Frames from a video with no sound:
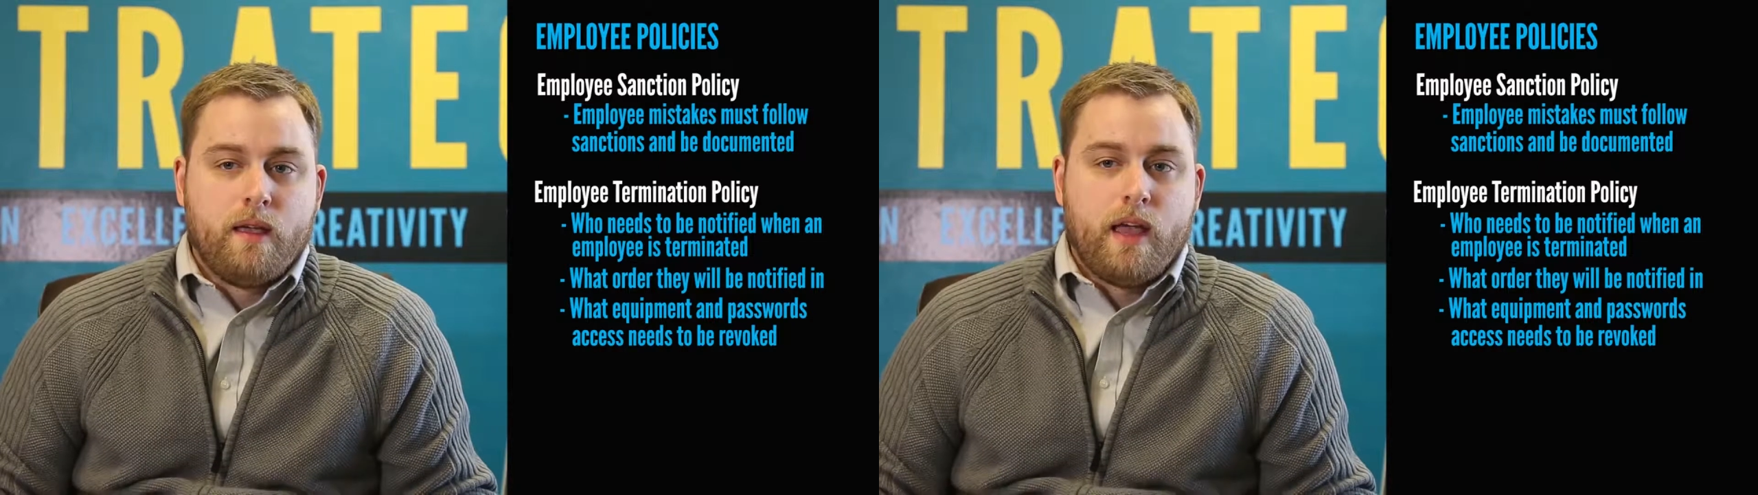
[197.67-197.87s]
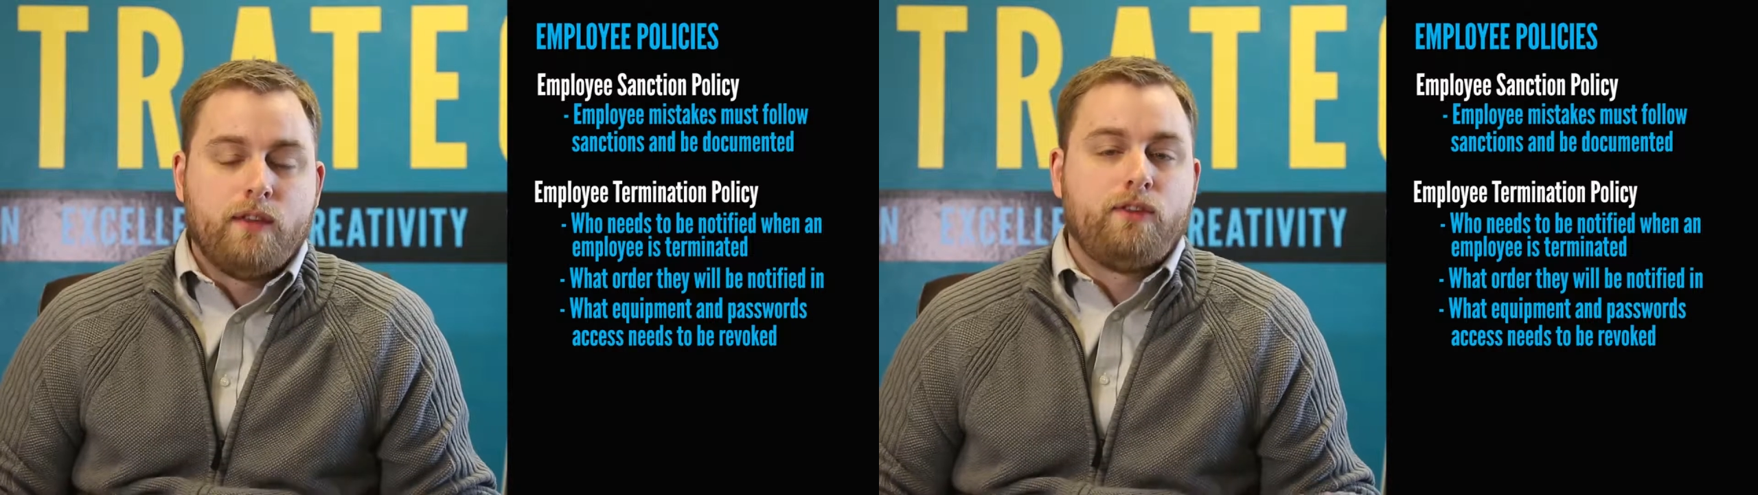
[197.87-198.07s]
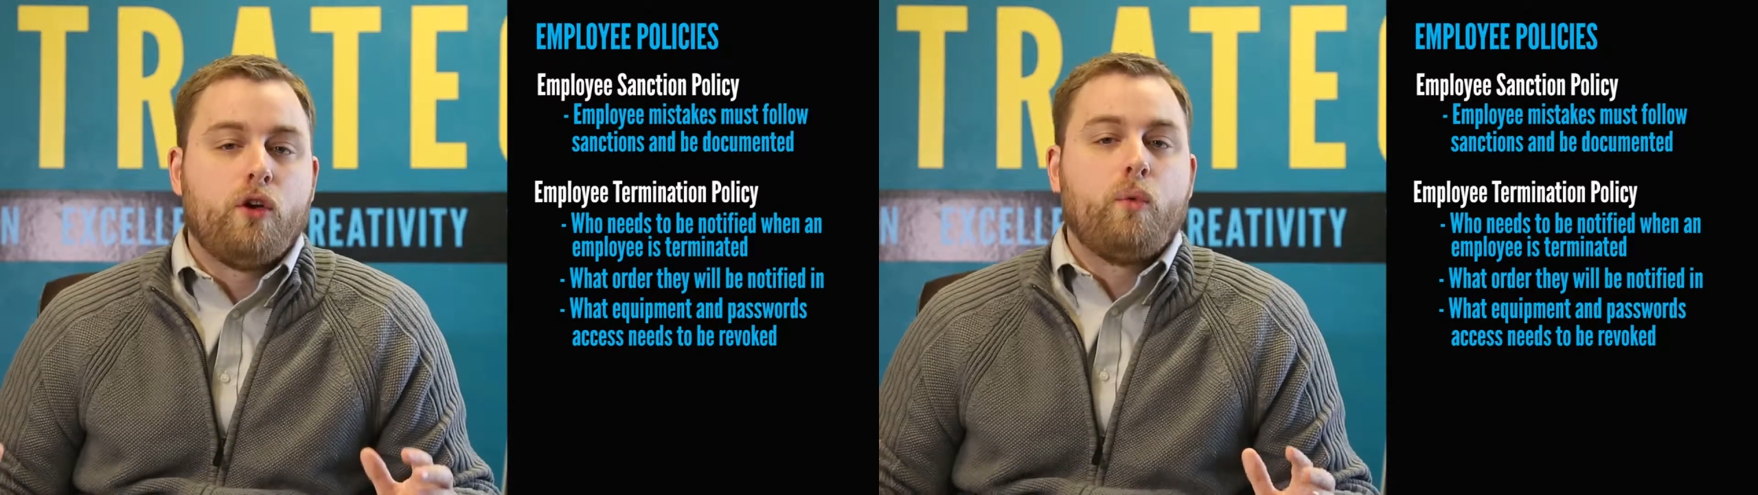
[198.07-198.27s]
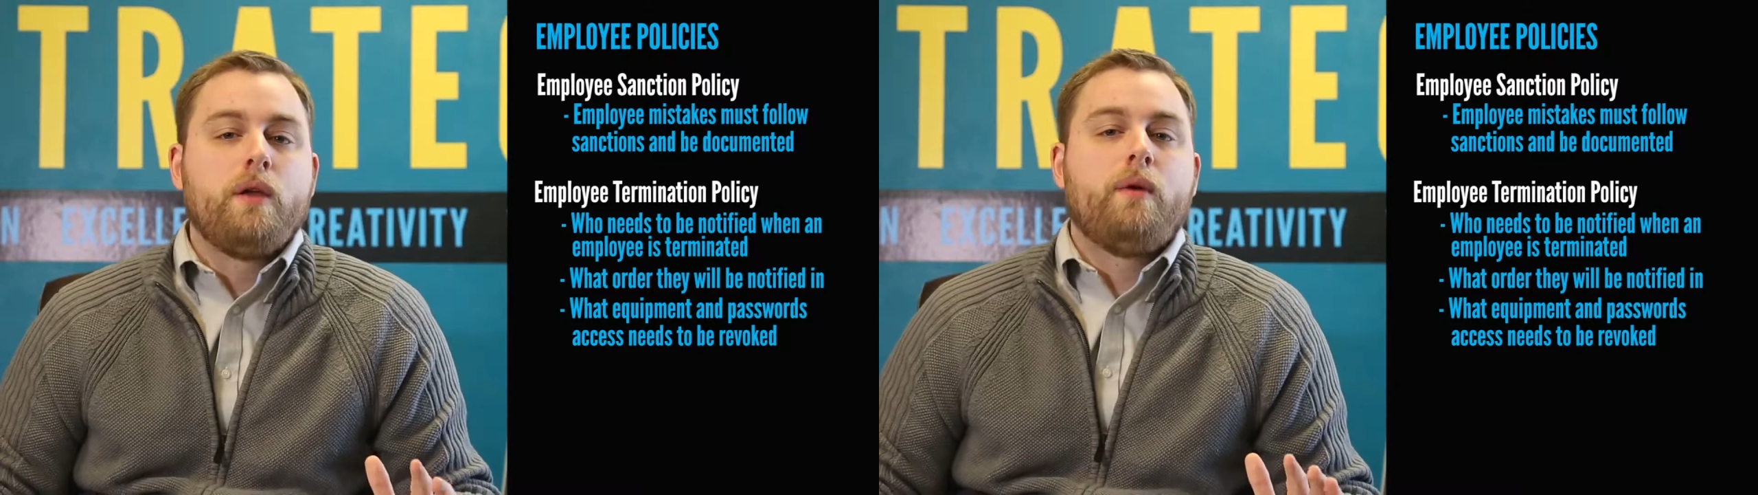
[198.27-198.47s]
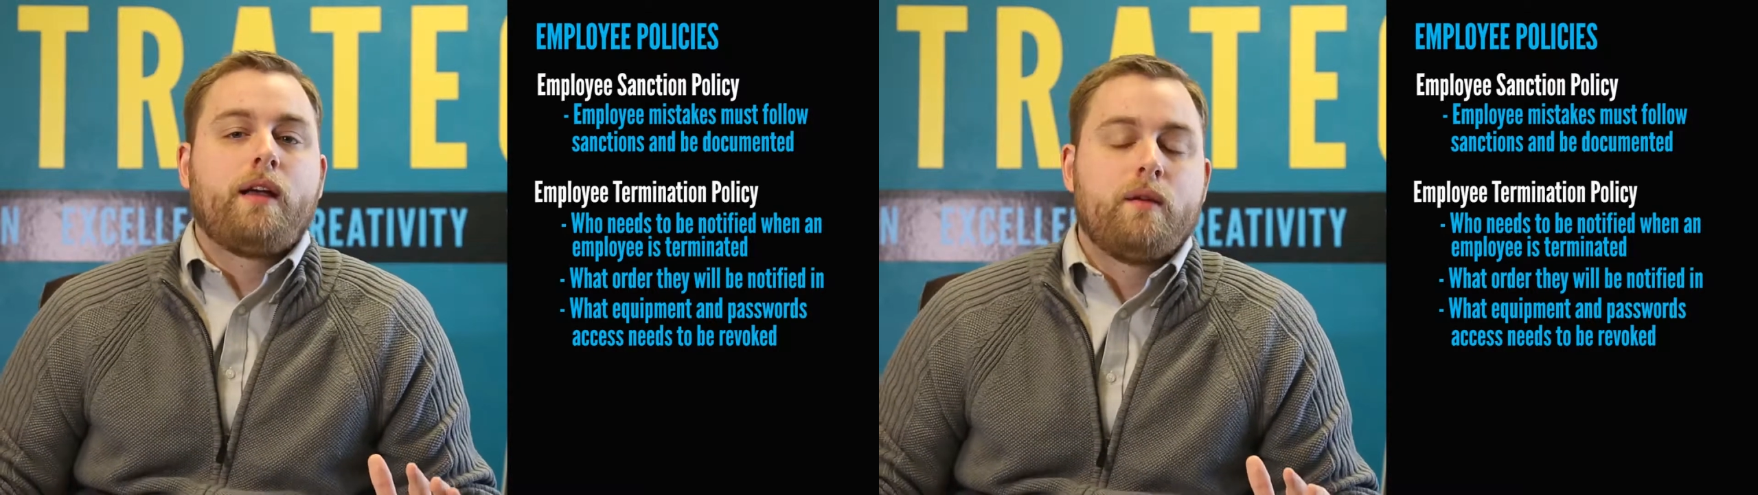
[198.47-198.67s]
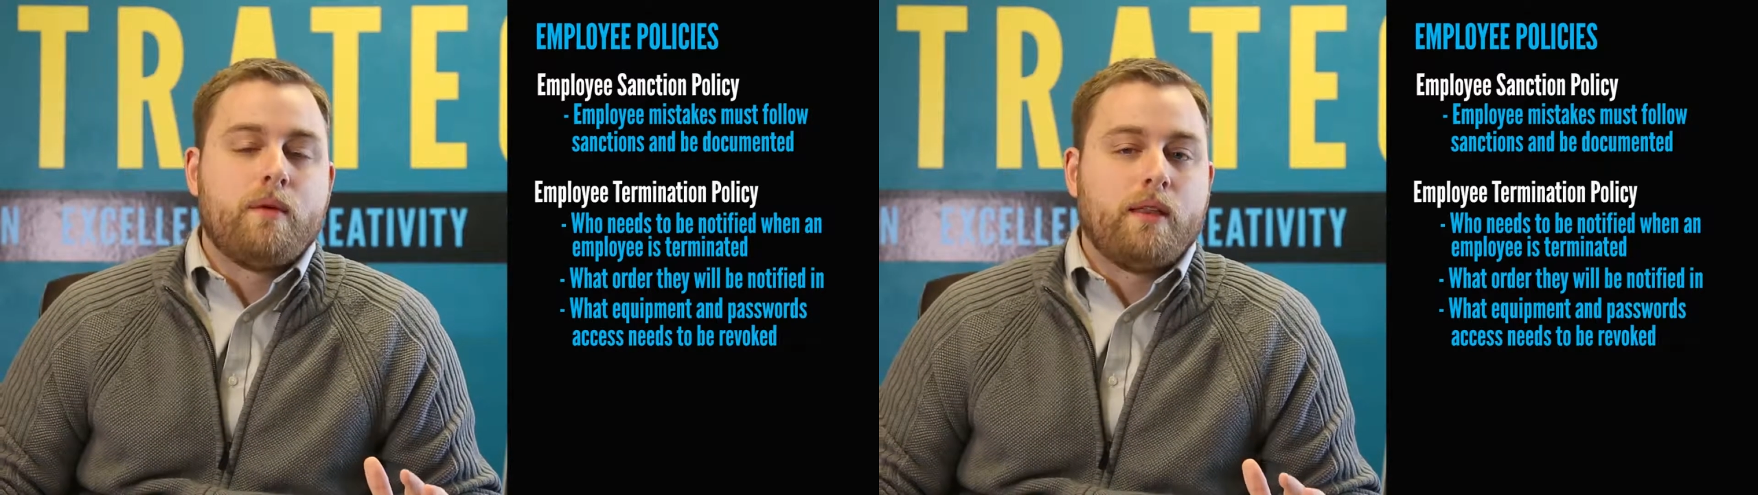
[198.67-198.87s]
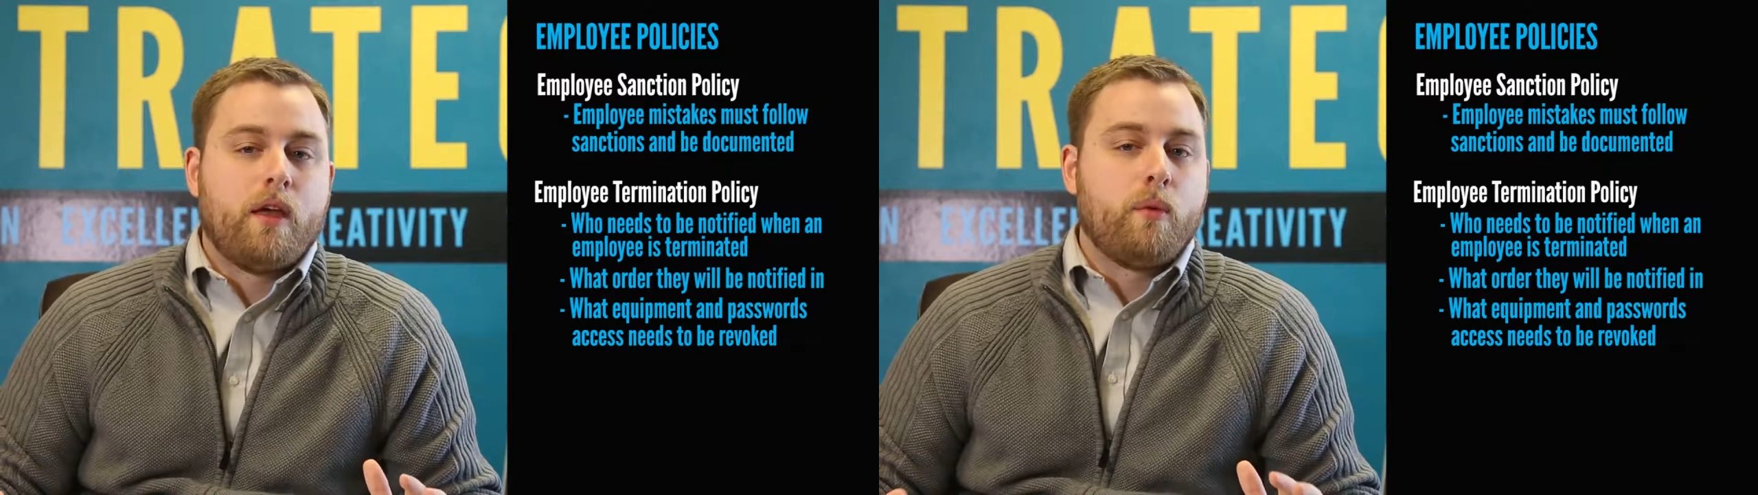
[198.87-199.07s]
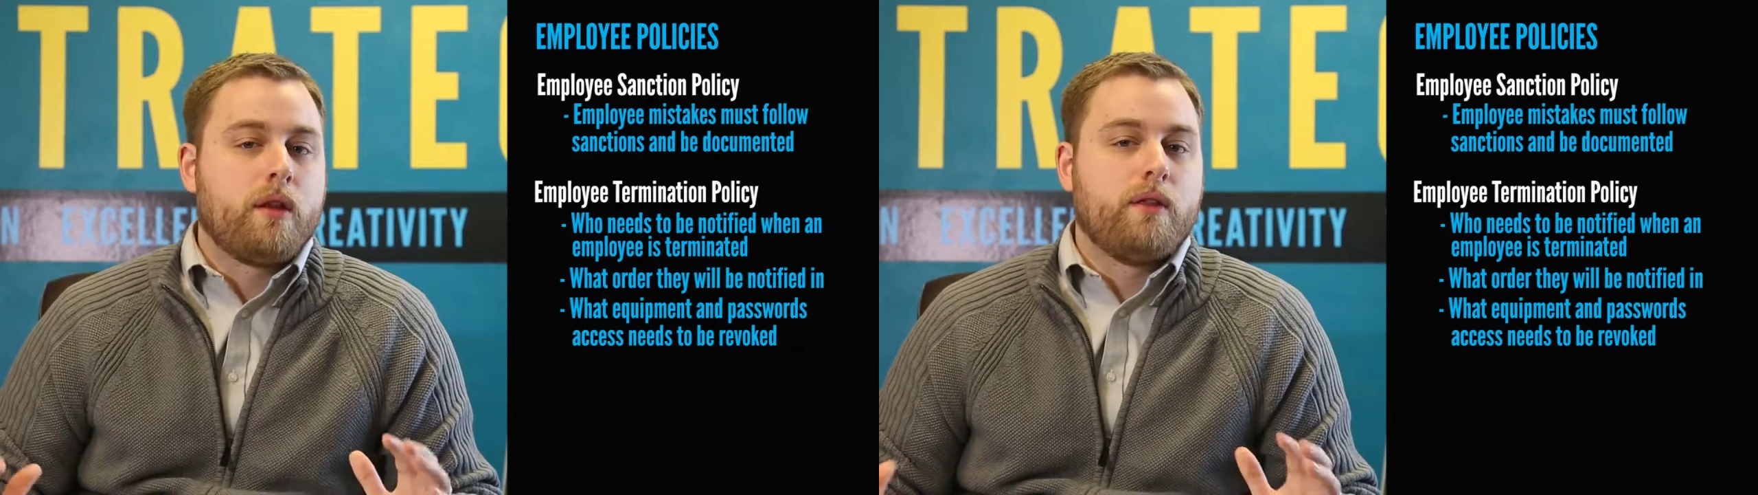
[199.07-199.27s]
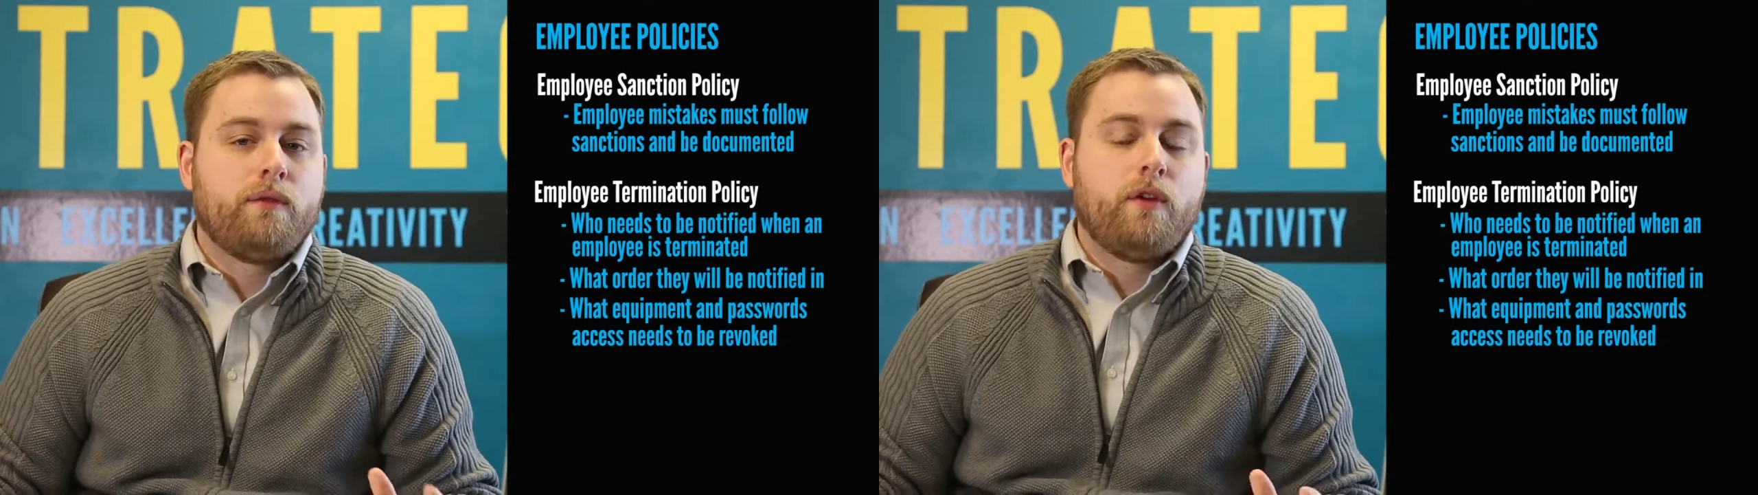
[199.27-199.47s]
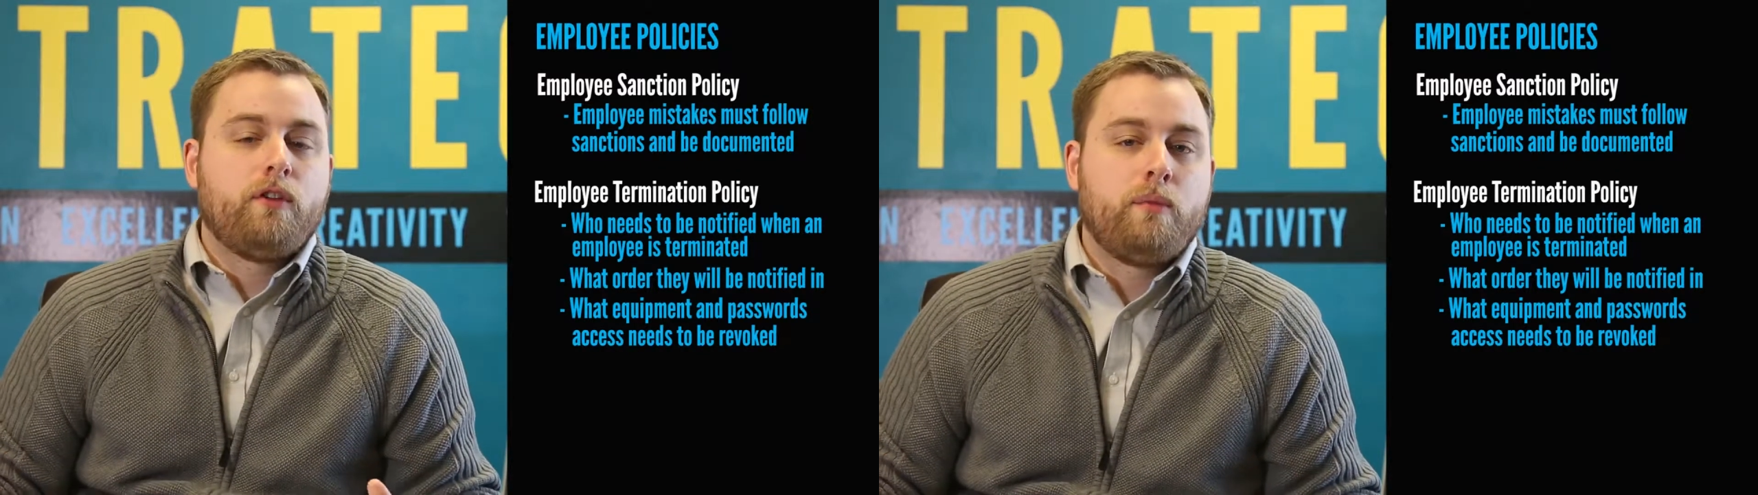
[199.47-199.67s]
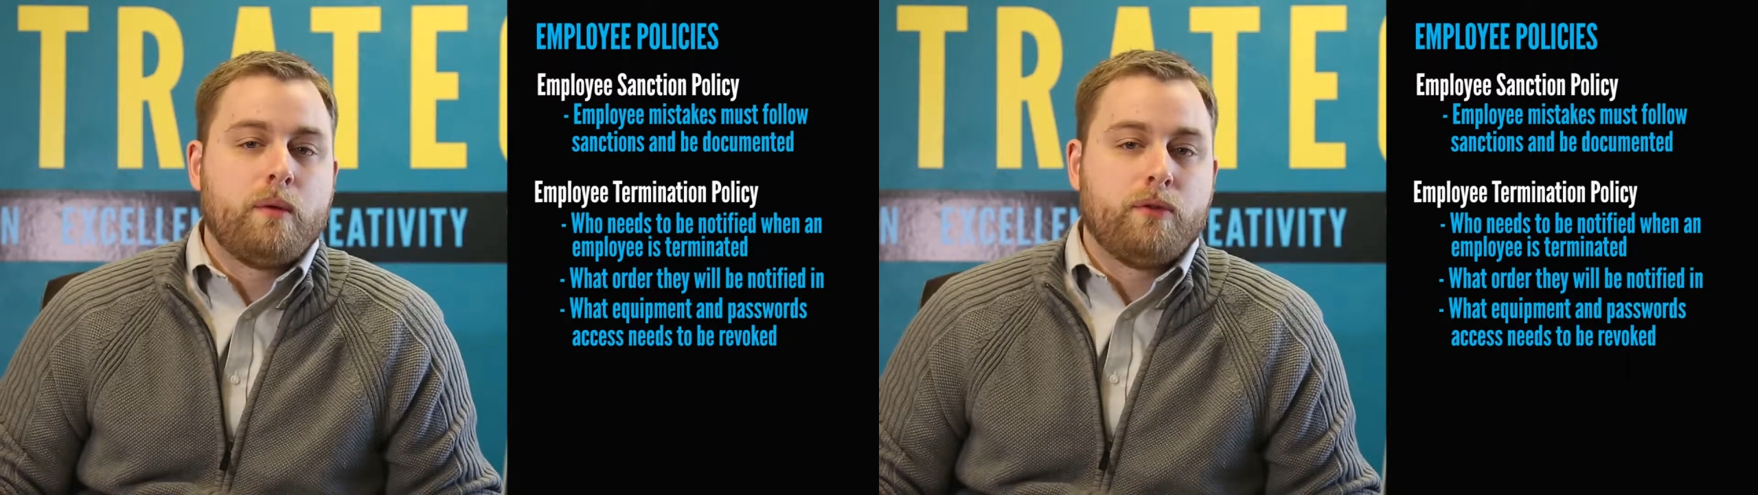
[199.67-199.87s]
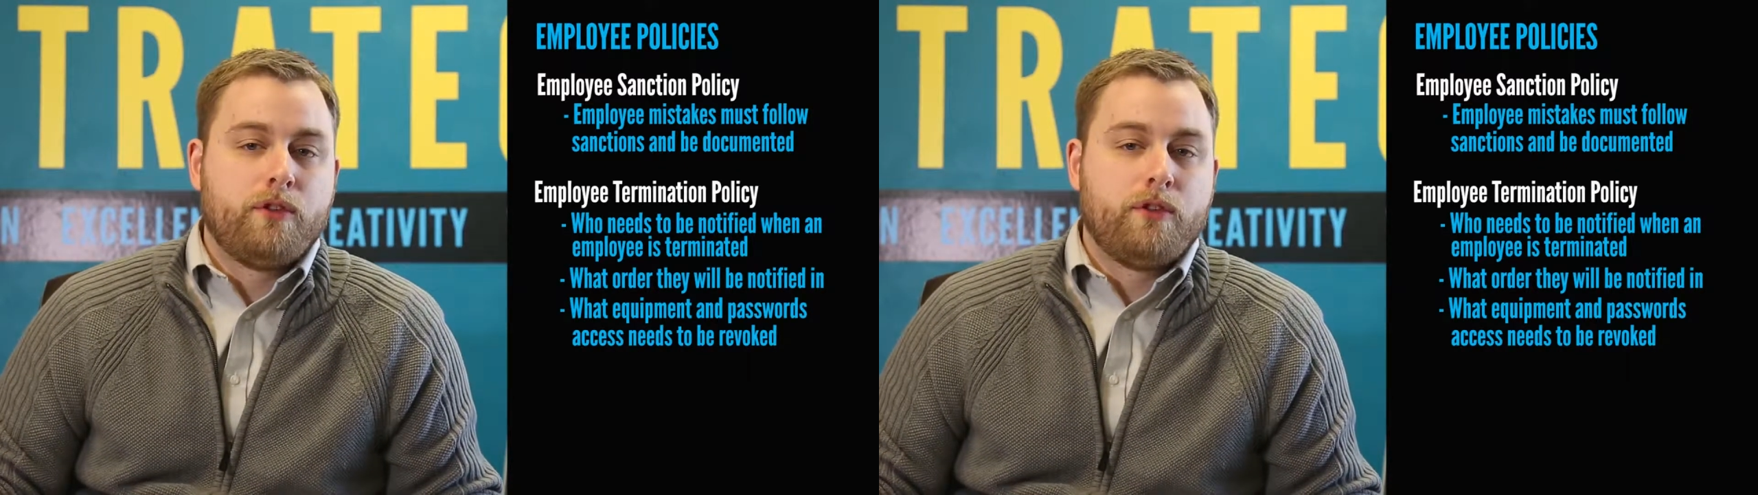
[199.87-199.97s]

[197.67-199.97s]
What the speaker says: And so we recommend that one of the first people